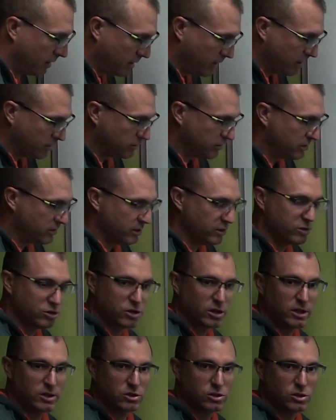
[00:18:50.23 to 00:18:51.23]
I just did
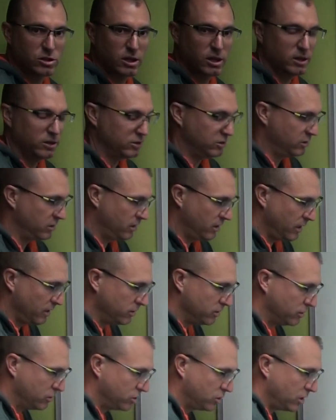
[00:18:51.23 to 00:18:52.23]
change. I
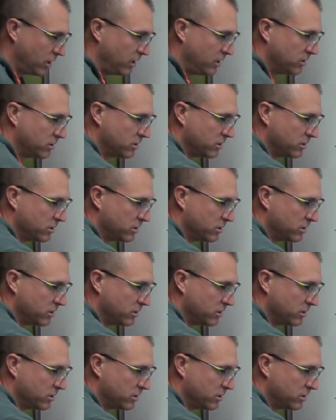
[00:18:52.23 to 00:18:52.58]
just changed